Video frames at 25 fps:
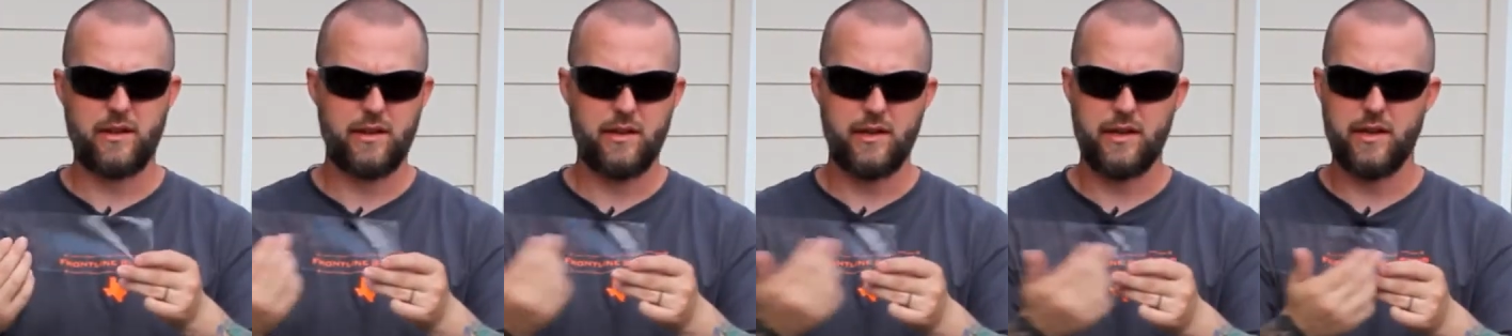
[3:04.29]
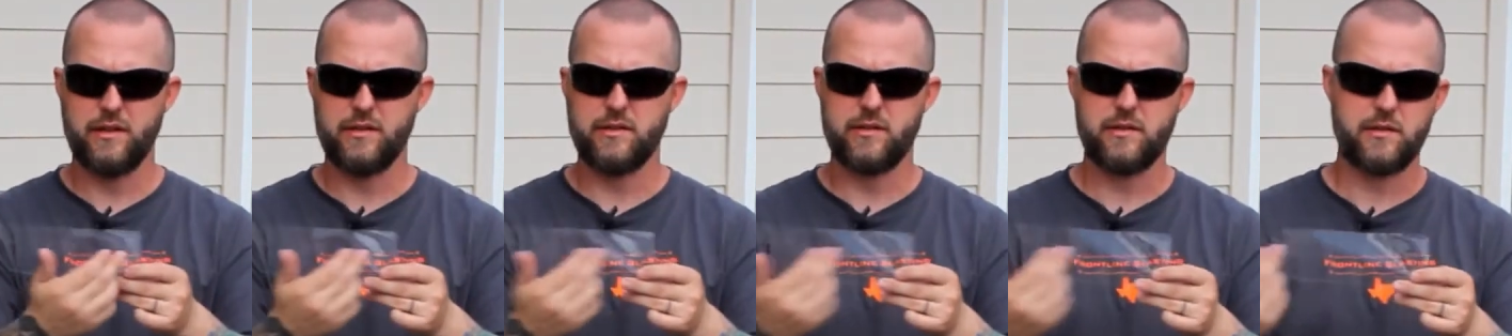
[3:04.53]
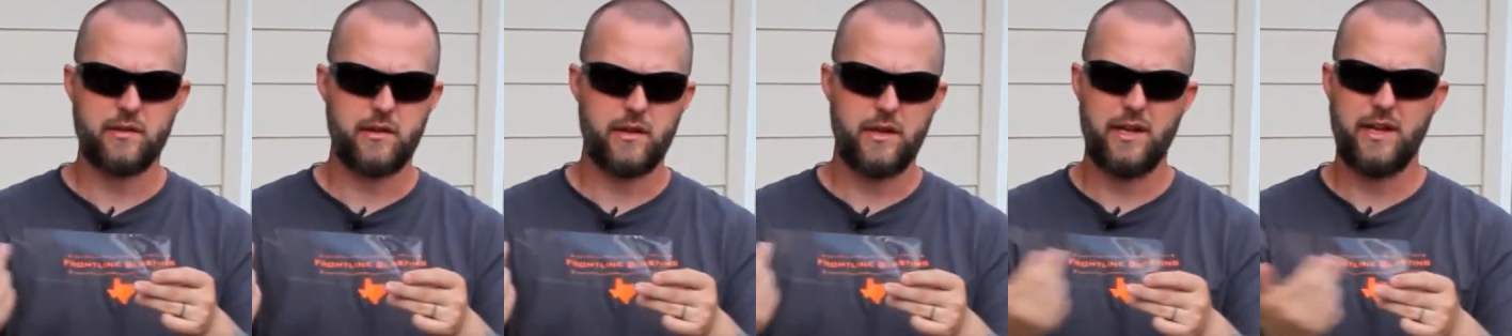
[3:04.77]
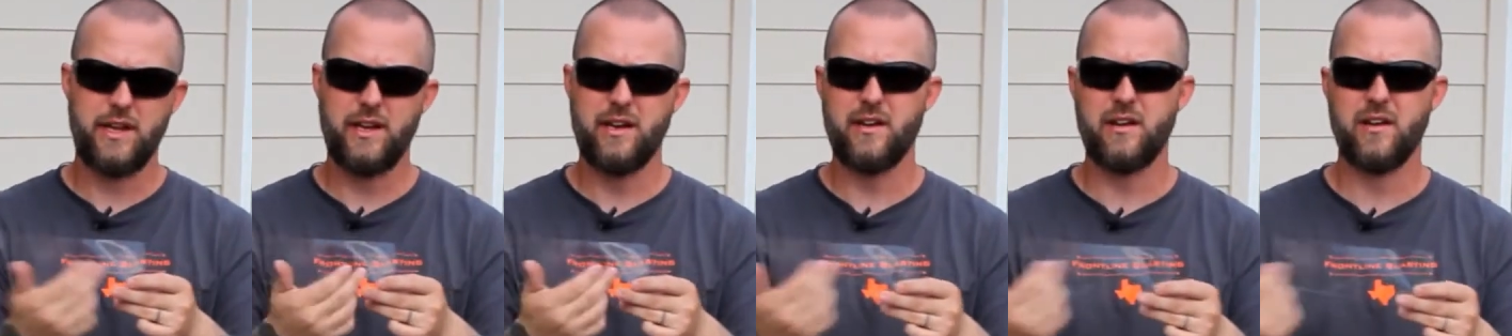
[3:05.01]
gets
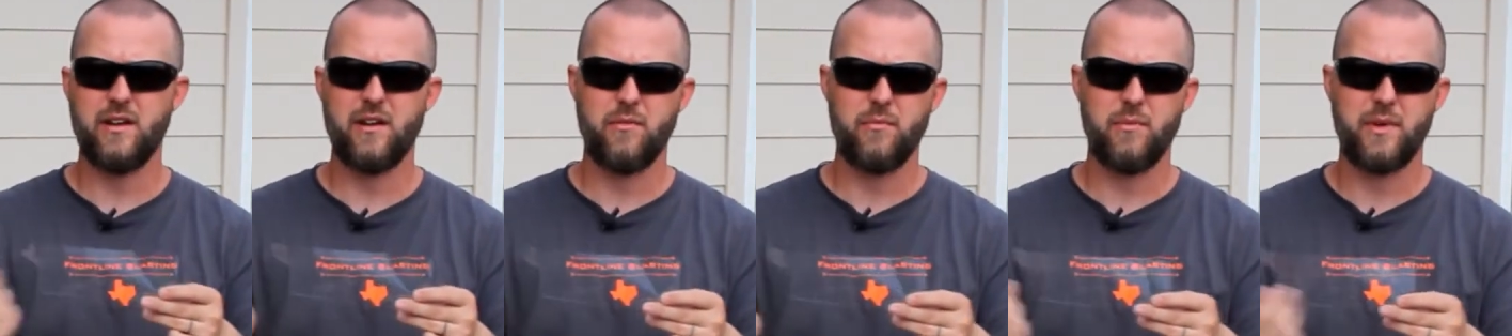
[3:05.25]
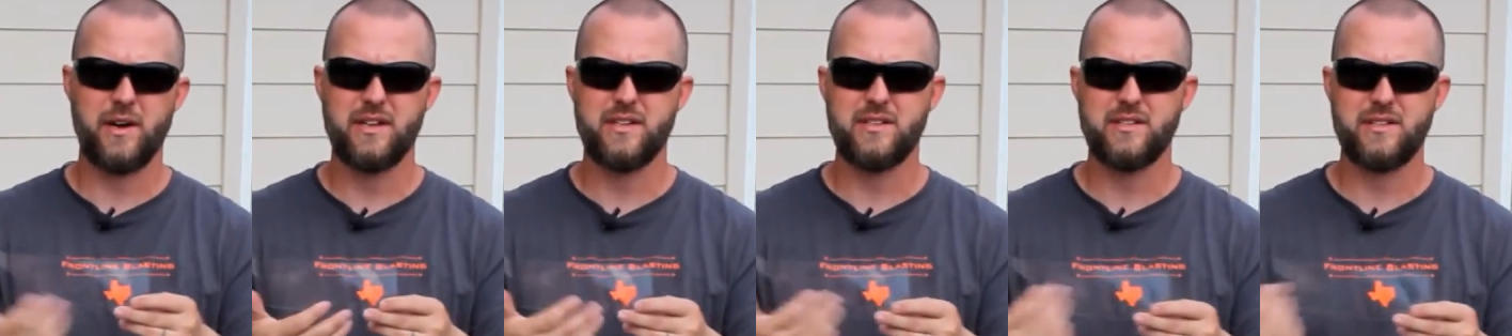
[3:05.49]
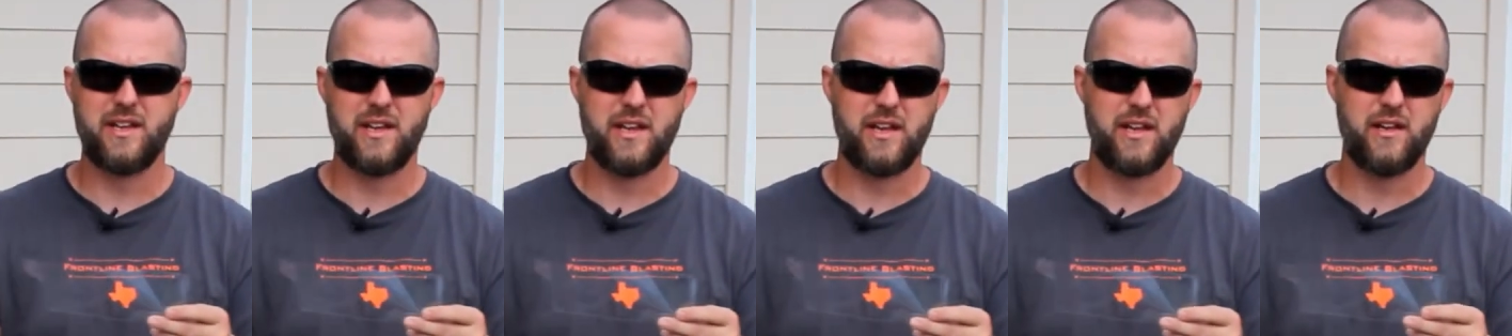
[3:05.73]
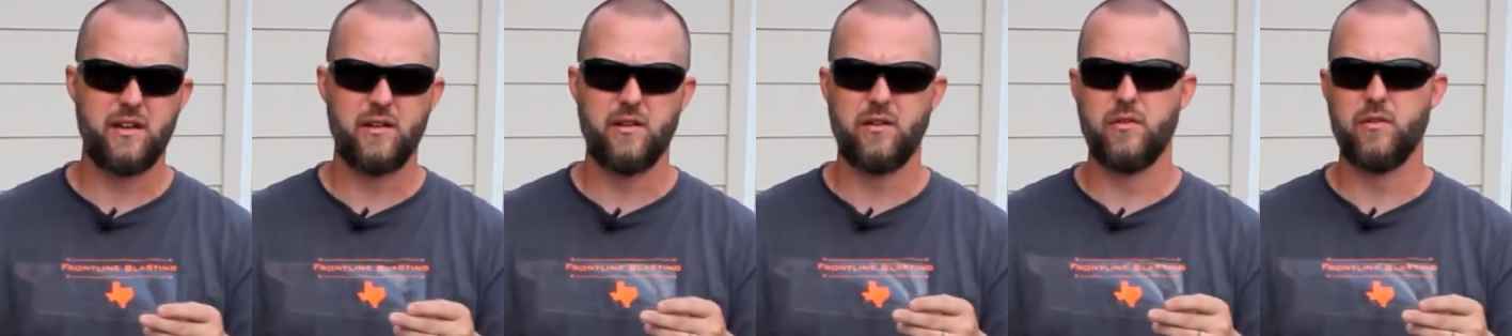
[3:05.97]
eaten up by
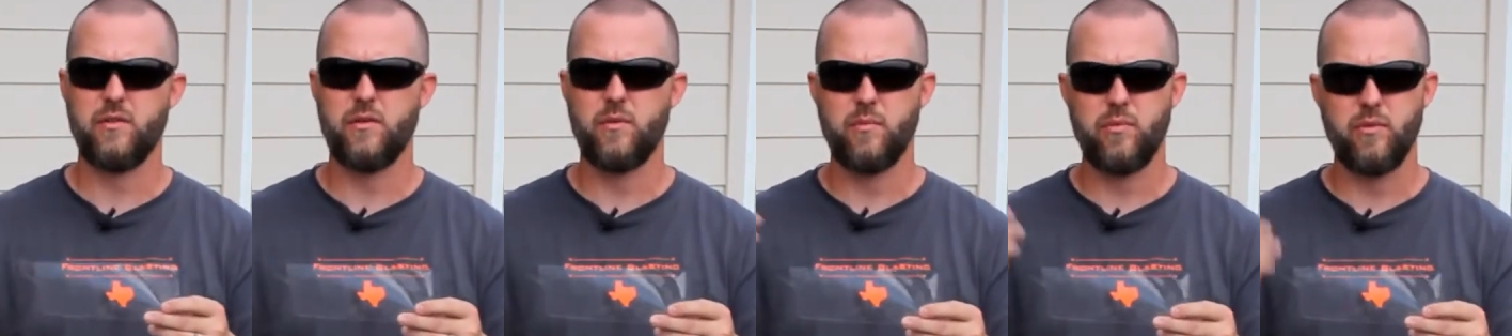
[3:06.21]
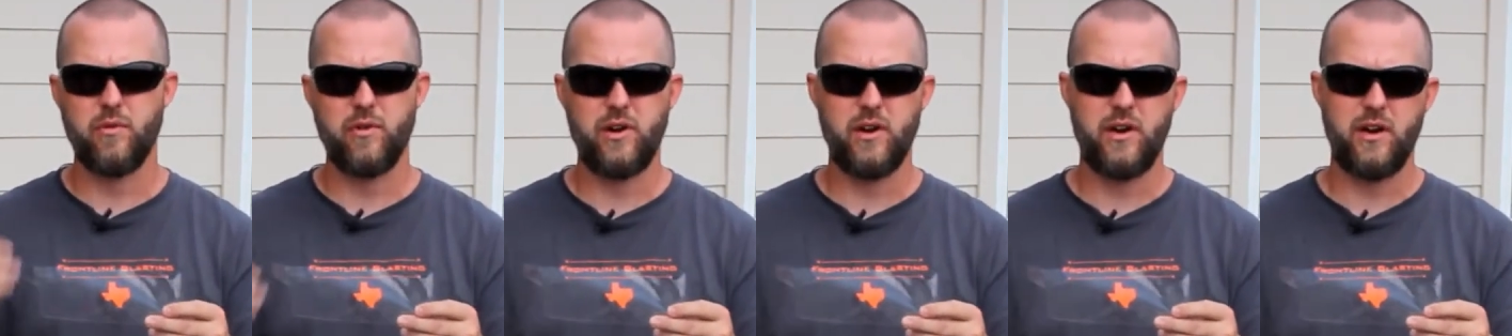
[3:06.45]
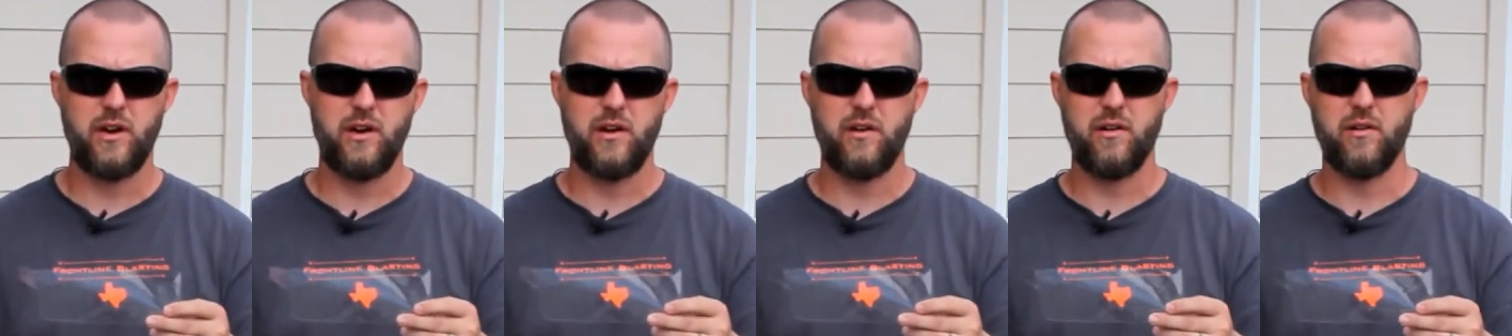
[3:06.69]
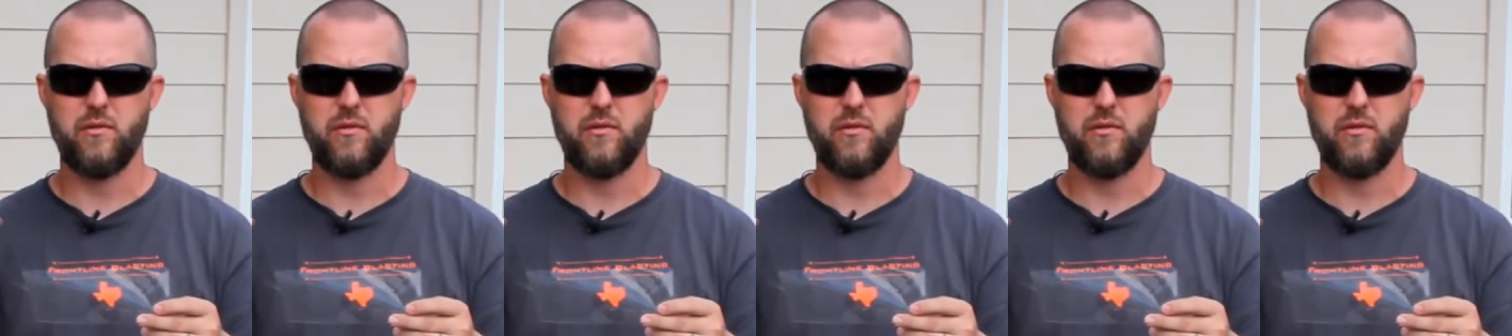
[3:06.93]
sand or debris